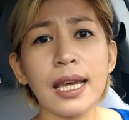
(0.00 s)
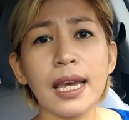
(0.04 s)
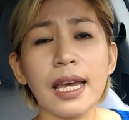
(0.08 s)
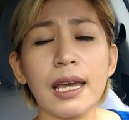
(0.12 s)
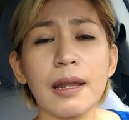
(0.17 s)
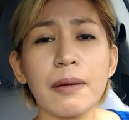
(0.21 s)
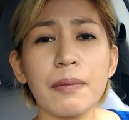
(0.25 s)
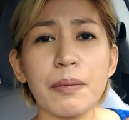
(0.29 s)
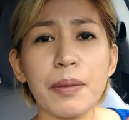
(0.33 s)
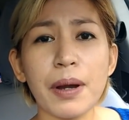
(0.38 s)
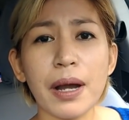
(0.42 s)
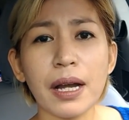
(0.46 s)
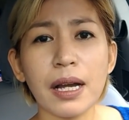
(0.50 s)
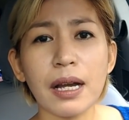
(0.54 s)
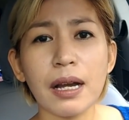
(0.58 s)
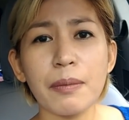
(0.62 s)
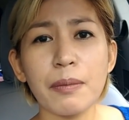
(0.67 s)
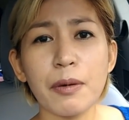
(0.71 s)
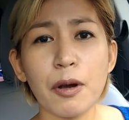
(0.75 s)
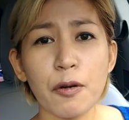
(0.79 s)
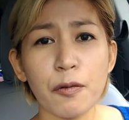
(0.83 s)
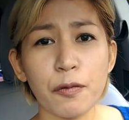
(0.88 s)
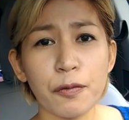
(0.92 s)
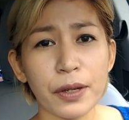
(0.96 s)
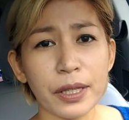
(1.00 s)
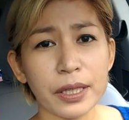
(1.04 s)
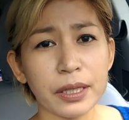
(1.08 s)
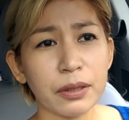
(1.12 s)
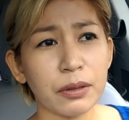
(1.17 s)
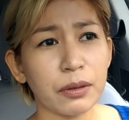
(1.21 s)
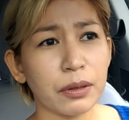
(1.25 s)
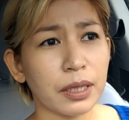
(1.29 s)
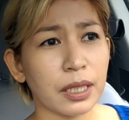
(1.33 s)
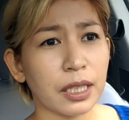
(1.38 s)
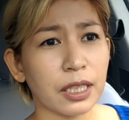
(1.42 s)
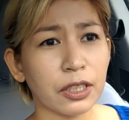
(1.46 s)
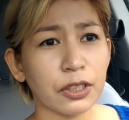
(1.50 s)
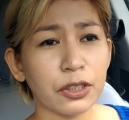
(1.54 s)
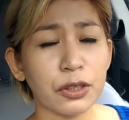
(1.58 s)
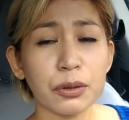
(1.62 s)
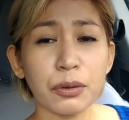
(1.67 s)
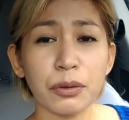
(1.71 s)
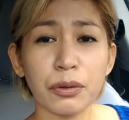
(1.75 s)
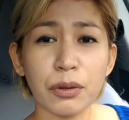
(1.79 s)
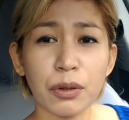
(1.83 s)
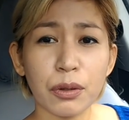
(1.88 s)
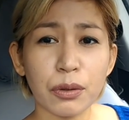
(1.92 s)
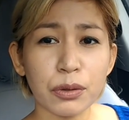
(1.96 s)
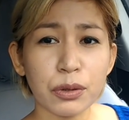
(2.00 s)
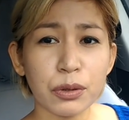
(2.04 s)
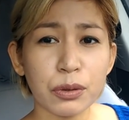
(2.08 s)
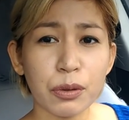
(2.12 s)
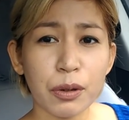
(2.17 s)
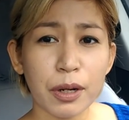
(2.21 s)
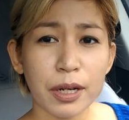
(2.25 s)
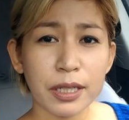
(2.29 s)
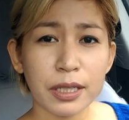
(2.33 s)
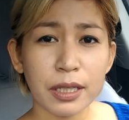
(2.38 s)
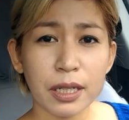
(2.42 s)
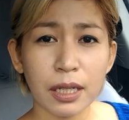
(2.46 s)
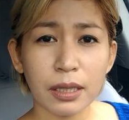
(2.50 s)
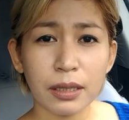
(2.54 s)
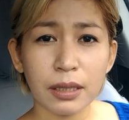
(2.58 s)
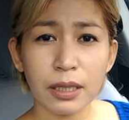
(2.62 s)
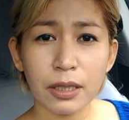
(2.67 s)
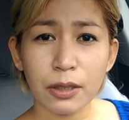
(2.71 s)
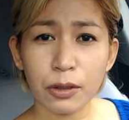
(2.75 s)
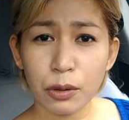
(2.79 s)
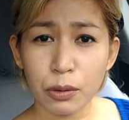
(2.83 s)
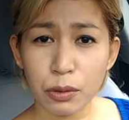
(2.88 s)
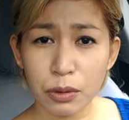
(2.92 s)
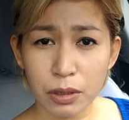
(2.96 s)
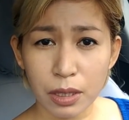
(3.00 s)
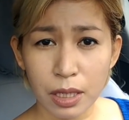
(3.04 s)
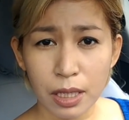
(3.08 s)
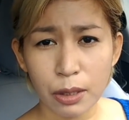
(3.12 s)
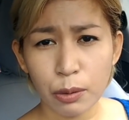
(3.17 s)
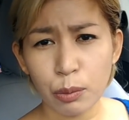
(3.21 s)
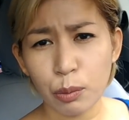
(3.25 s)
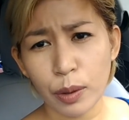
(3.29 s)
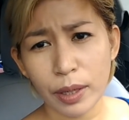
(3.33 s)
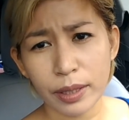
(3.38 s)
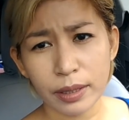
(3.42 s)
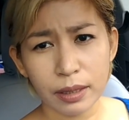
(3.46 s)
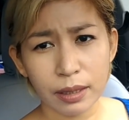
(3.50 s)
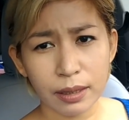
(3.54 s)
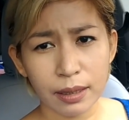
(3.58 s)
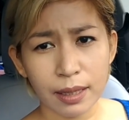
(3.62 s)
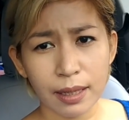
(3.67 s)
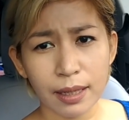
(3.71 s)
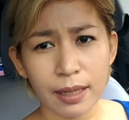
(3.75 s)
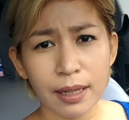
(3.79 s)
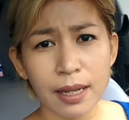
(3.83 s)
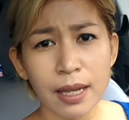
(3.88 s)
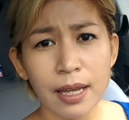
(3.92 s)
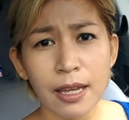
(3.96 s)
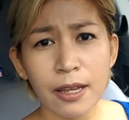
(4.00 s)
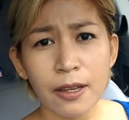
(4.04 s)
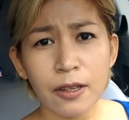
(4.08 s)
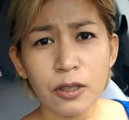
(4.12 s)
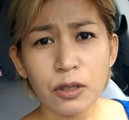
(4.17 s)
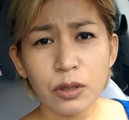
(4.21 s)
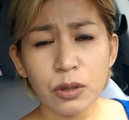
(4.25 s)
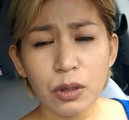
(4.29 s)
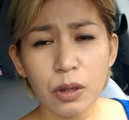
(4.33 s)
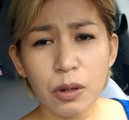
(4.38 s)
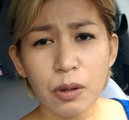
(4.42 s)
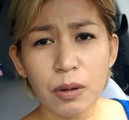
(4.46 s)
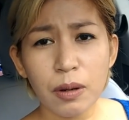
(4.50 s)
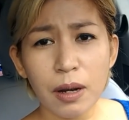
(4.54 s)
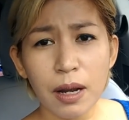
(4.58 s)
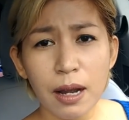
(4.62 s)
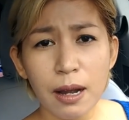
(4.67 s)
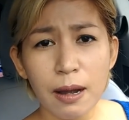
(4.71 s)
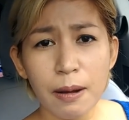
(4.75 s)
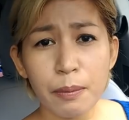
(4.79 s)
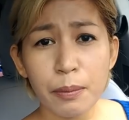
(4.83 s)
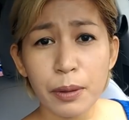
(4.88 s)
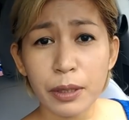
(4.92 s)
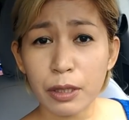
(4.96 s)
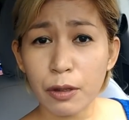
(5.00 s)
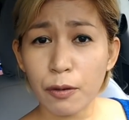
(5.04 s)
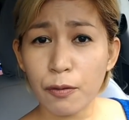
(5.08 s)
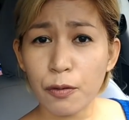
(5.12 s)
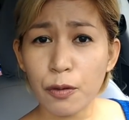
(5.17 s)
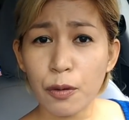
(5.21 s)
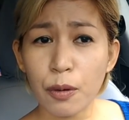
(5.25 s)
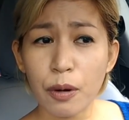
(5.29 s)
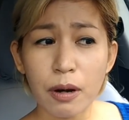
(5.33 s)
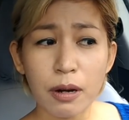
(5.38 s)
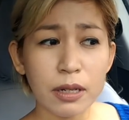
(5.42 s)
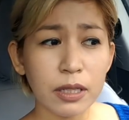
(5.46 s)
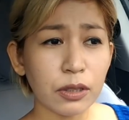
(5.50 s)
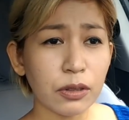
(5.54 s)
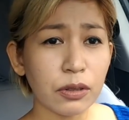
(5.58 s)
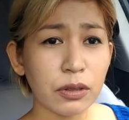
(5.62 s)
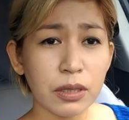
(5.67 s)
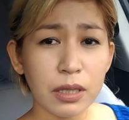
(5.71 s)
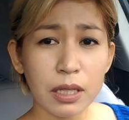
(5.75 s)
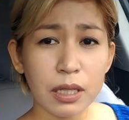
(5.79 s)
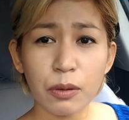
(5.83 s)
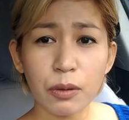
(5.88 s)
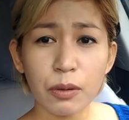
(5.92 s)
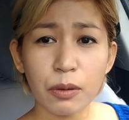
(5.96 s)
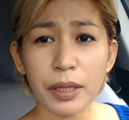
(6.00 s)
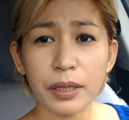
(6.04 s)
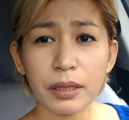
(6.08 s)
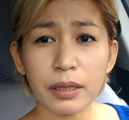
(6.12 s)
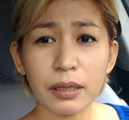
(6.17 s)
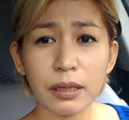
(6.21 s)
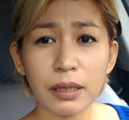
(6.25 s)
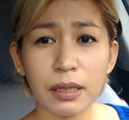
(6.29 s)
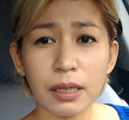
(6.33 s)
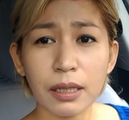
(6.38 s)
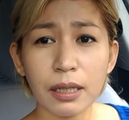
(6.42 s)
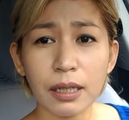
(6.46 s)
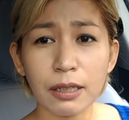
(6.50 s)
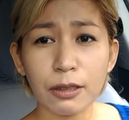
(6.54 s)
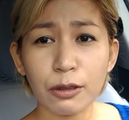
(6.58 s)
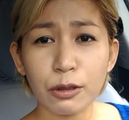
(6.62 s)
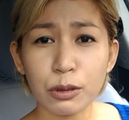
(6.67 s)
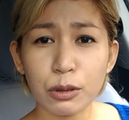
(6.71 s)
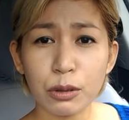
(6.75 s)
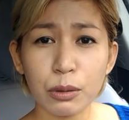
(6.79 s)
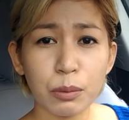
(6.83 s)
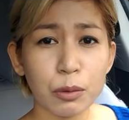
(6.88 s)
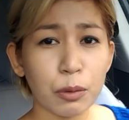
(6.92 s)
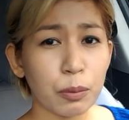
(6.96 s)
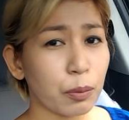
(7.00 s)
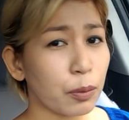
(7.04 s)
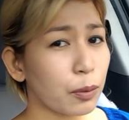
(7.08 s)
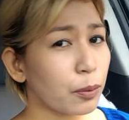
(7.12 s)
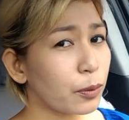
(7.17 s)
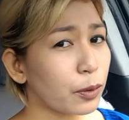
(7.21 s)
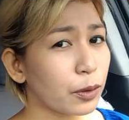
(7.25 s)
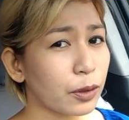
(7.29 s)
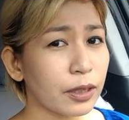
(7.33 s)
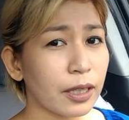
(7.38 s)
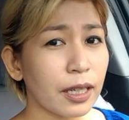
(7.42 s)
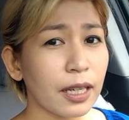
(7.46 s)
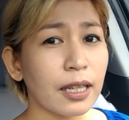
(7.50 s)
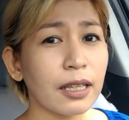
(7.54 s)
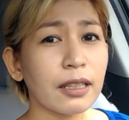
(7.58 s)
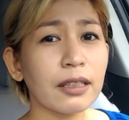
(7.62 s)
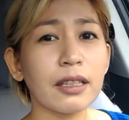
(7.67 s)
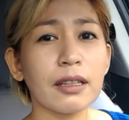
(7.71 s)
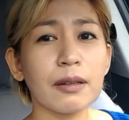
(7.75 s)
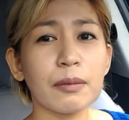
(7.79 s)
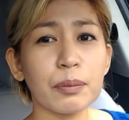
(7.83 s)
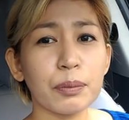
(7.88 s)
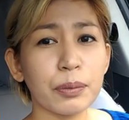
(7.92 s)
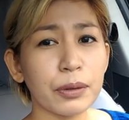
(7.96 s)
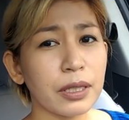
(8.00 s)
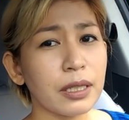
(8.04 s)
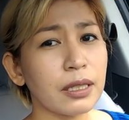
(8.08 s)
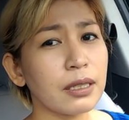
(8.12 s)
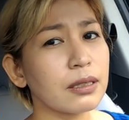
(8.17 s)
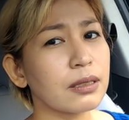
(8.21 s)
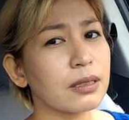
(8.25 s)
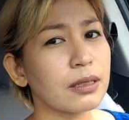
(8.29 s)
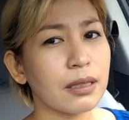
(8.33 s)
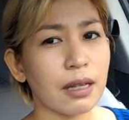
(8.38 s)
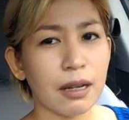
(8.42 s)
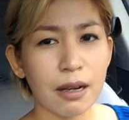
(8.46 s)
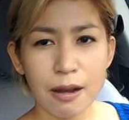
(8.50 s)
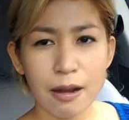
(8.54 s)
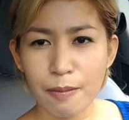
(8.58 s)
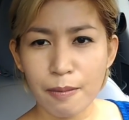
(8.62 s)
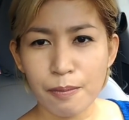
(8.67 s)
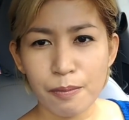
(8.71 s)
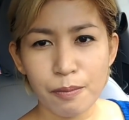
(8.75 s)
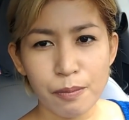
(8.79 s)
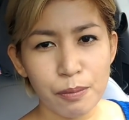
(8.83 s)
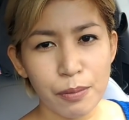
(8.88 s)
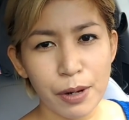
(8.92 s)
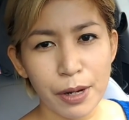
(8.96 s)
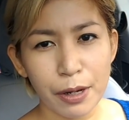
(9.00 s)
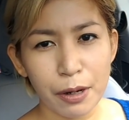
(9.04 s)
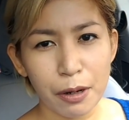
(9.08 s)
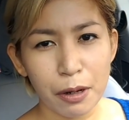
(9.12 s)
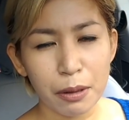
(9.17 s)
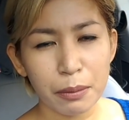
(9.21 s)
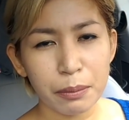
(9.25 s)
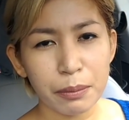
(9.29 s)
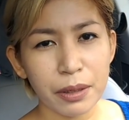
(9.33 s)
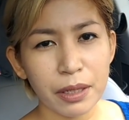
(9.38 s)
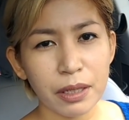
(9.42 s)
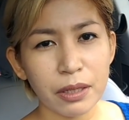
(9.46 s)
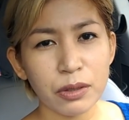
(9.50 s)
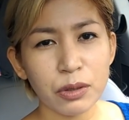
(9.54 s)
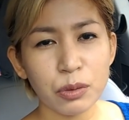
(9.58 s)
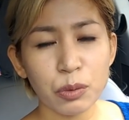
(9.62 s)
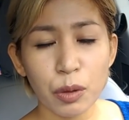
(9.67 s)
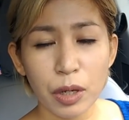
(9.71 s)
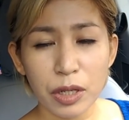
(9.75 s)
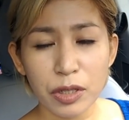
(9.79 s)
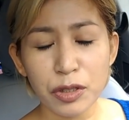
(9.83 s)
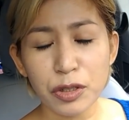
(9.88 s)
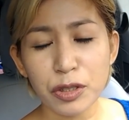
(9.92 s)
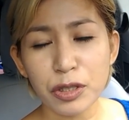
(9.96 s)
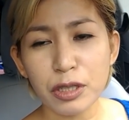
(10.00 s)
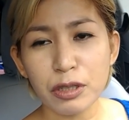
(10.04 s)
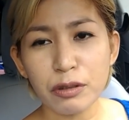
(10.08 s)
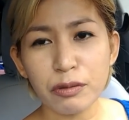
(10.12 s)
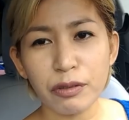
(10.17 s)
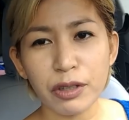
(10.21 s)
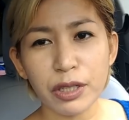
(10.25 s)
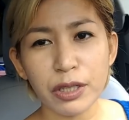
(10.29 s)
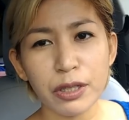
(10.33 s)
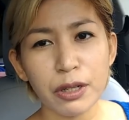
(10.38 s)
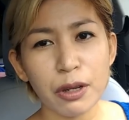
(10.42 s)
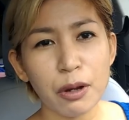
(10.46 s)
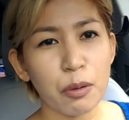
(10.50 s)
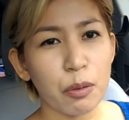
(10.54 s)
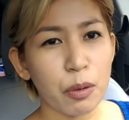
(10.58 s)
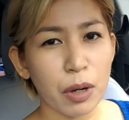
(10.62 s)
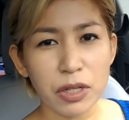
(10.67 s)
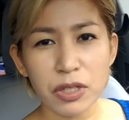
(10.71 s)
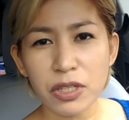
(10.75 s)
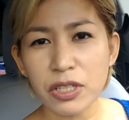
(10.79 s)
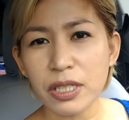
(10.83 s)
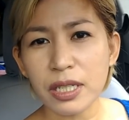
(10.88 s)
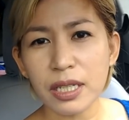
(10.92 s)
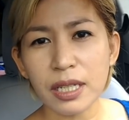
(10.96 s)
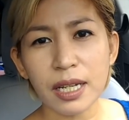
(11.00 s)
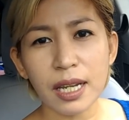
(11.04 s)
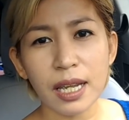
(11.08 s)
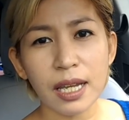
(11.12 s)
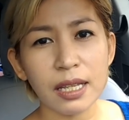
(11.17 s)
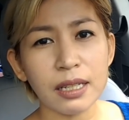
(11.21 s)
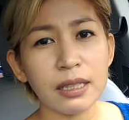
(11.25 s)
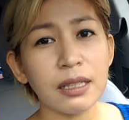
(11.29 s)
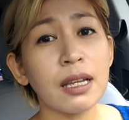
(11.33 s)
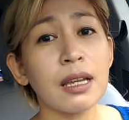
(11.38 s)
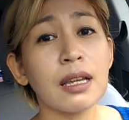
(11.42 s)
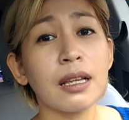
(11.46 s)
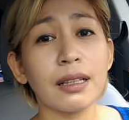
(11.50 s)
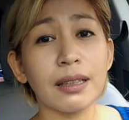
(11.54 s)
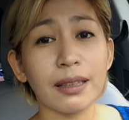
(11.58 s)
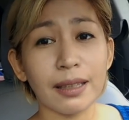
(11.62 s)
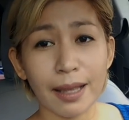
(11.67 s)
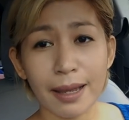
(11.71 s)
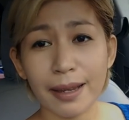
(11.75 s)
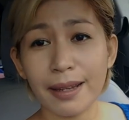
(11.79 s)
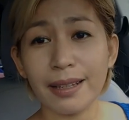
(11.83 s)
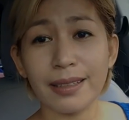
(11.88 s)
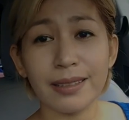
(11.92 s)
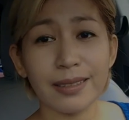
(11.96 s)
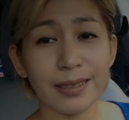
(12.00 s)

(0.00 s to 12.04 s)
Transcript: And baka ma-offend ko lang yung those who are not into skin whitening. So, but if you are into skin whitening and gusto mong pumuti, then please, by all means, watch this video, watch it again, like and